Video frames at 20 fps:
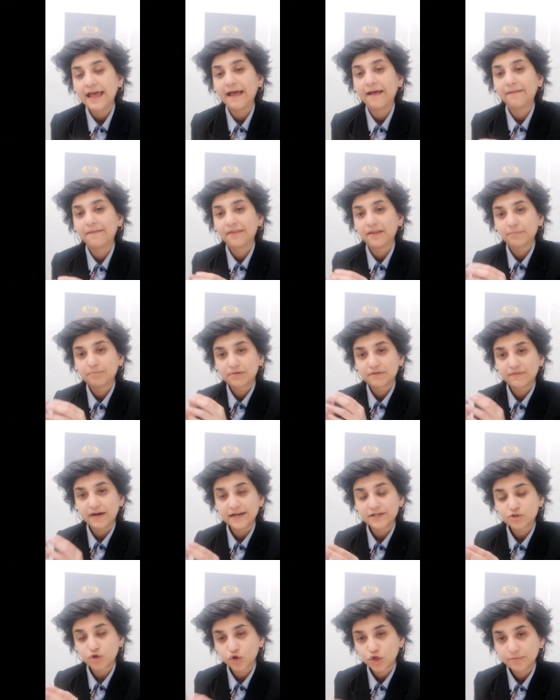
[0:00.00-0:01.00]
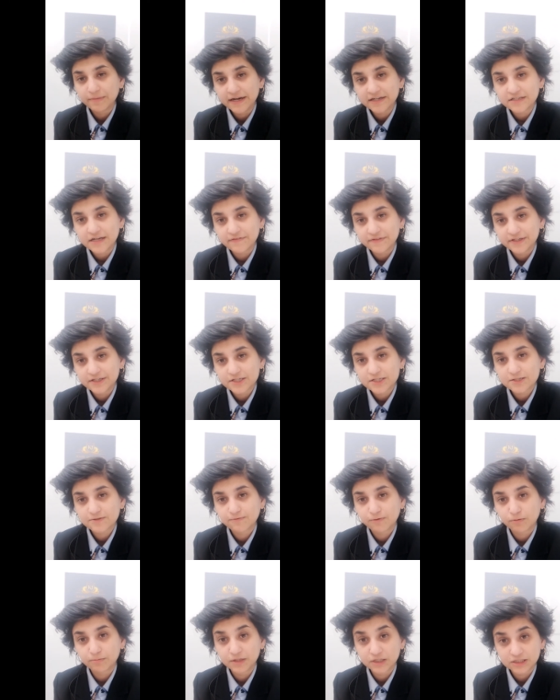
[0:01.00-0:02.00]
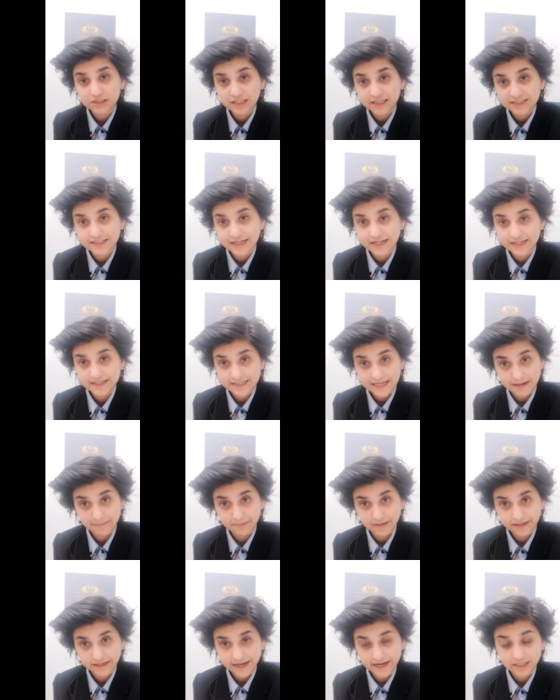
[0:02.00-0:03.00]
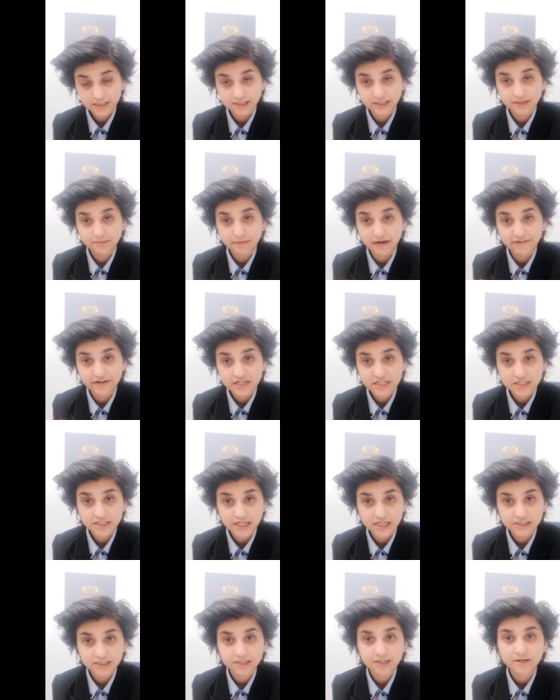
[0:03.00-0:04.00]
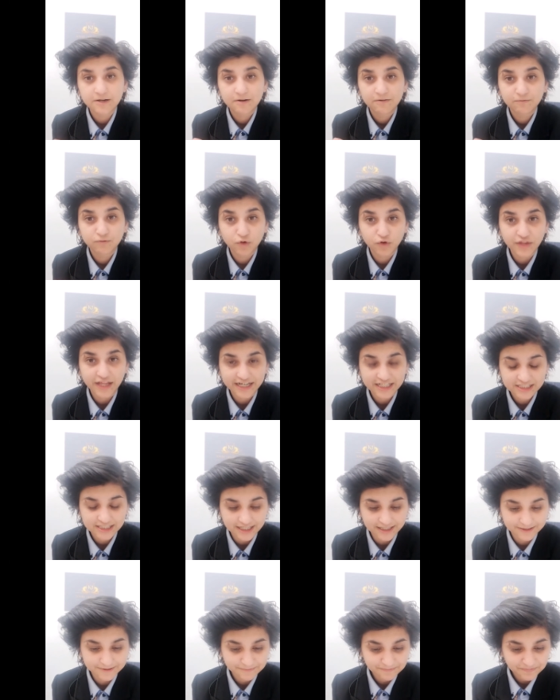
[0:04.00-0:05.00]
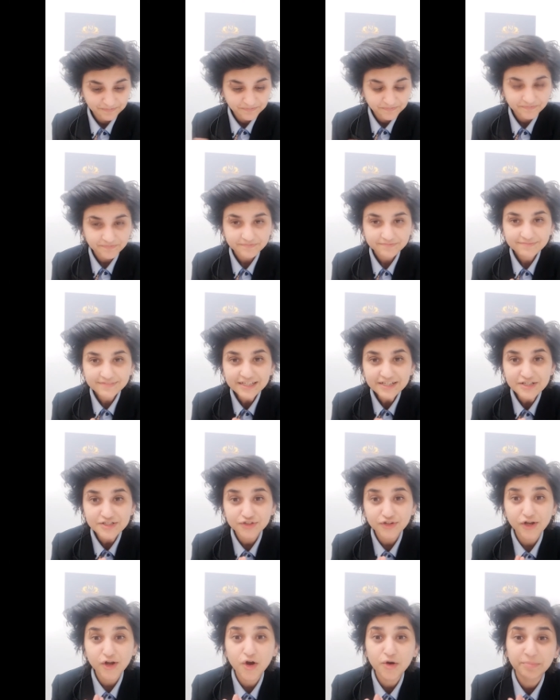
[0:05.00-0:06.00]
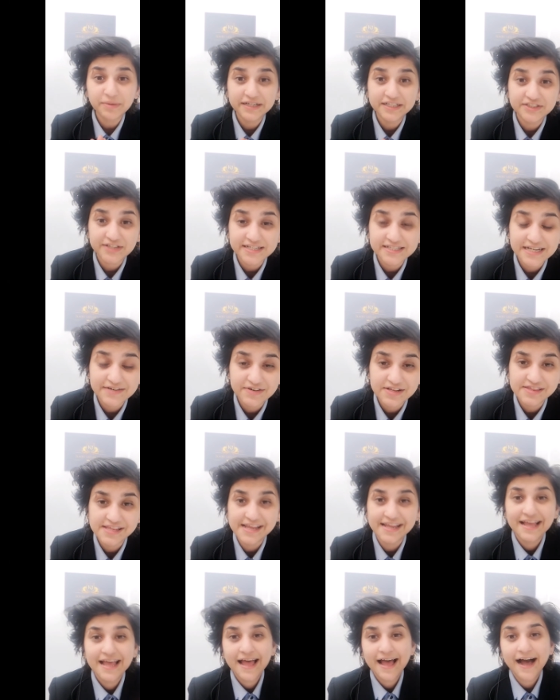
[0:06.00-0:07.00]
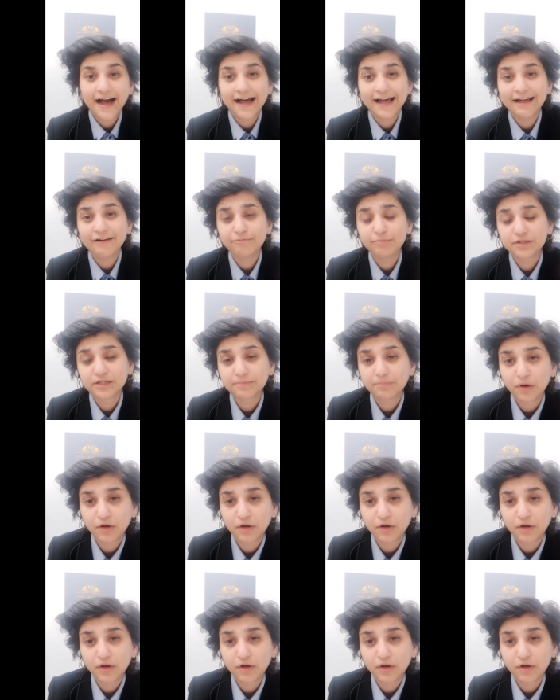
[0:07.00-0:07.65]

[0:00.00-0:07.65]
and provide documentary evidence for British nationality application by registration for that child. So I hope it addressed everything. I have put the